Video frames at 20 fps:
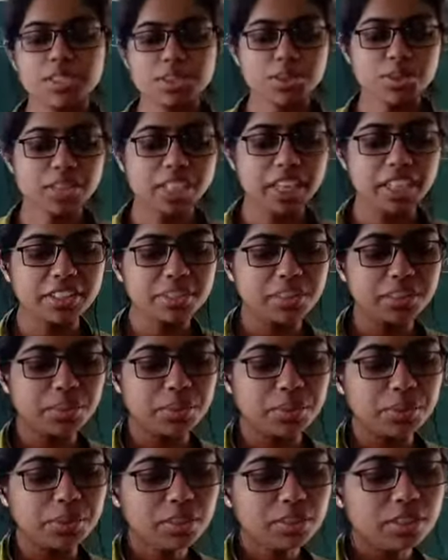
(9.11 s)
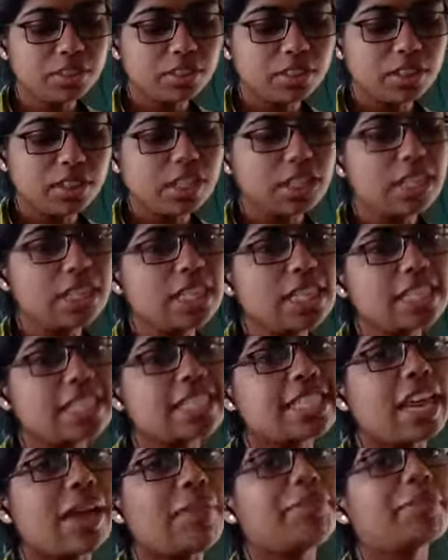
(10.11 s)
to continue
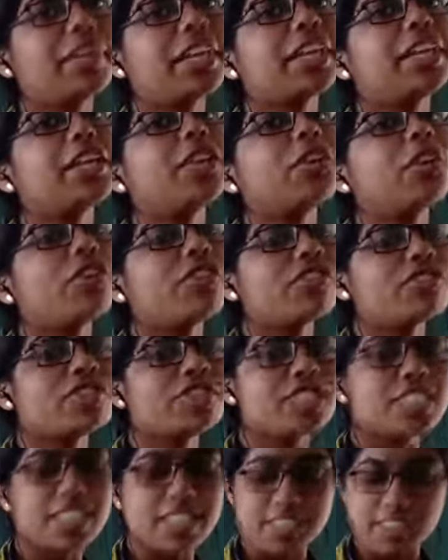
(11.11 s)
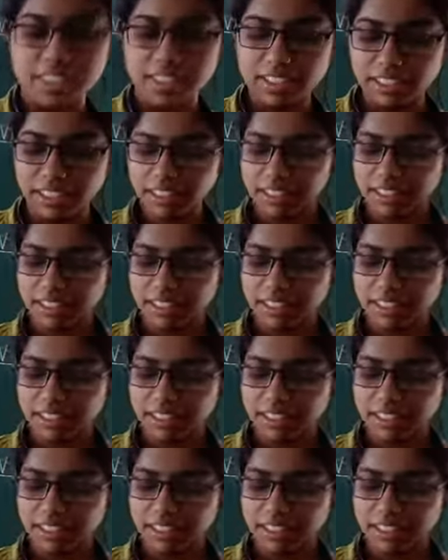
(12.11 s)
chapter 8 of GSC.